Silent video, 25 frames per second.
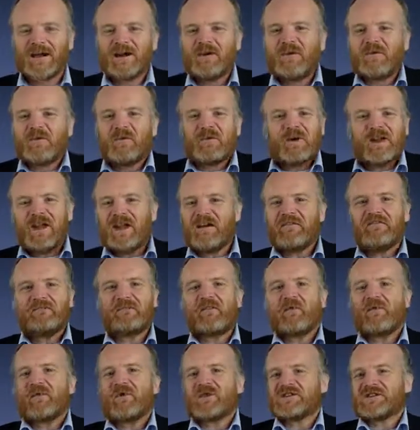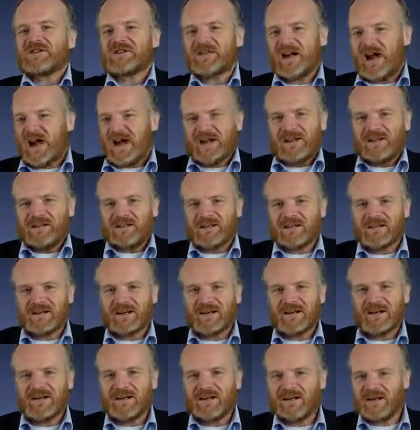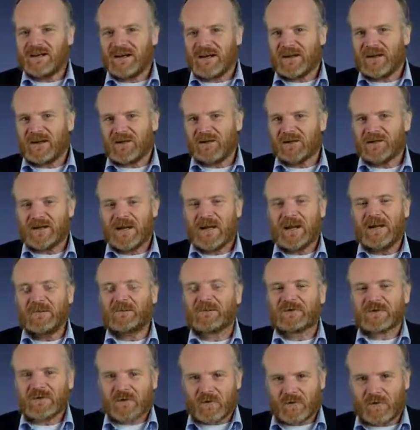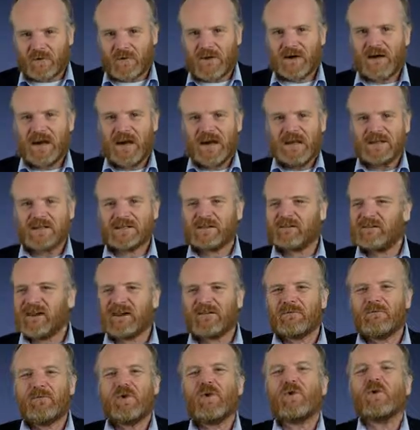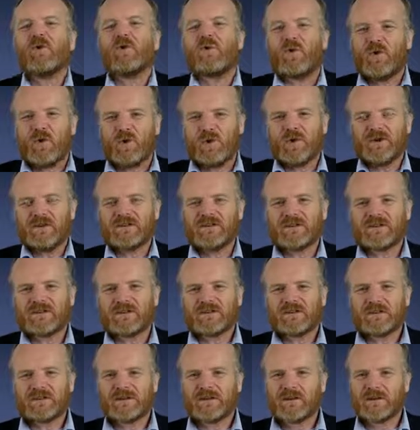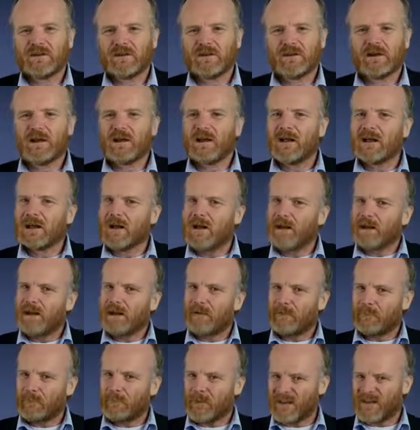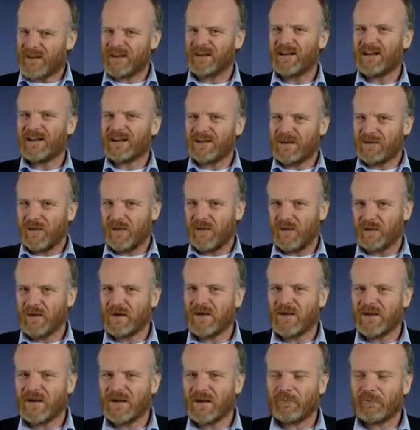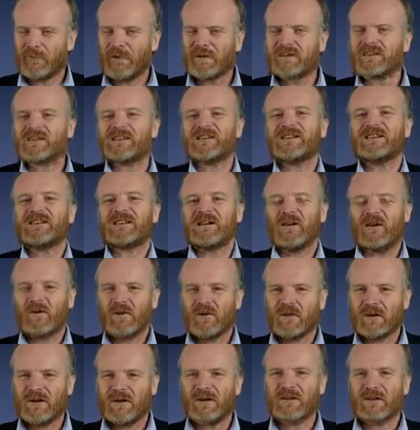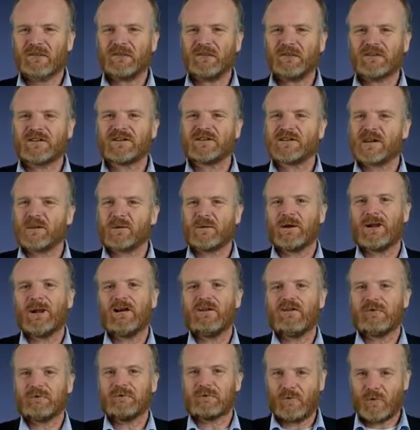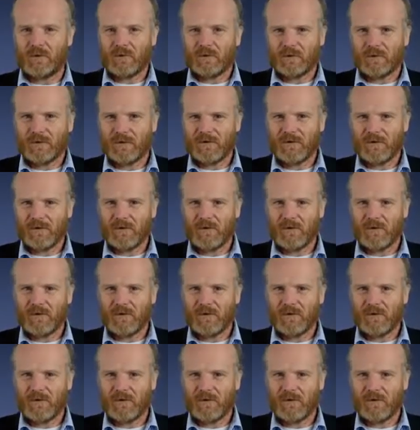We have more signs clearly than those apes or cats. We have more words. But is that the only difference? Is the only difference that we have more?